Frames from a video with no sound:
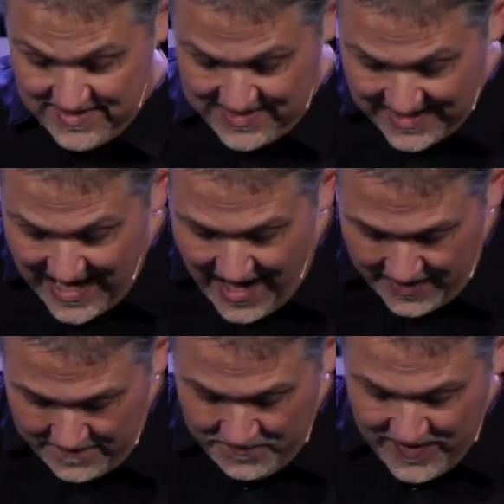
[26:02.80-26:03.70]
to God.
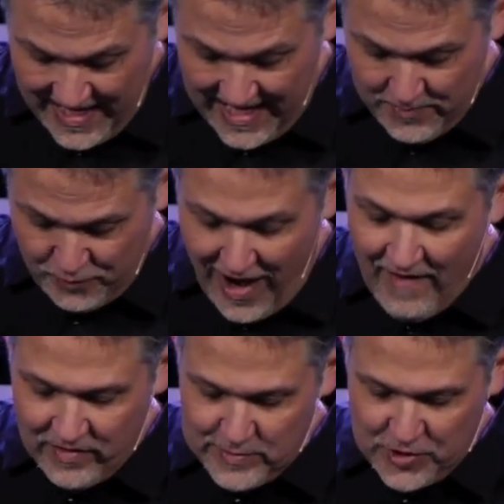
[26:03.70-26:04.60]
In
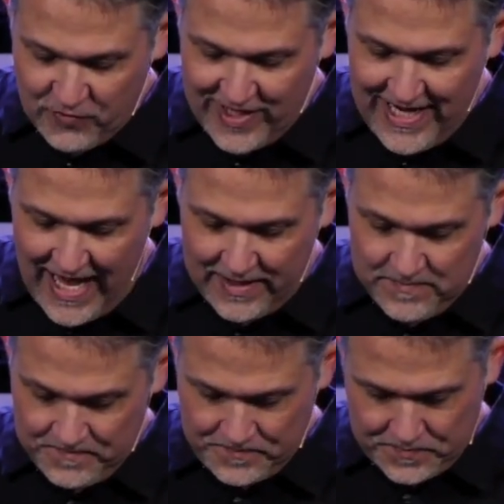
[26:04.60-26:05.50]
Proverbs 3 9,
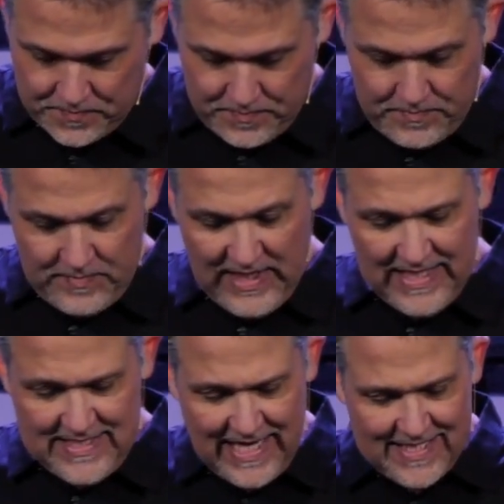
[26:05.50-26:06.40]
it
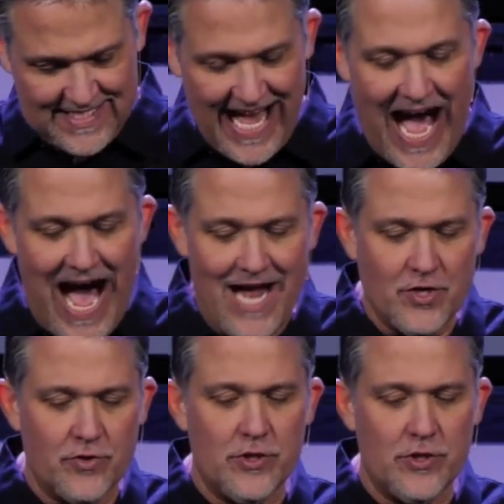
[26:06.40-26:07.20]
says, Honor the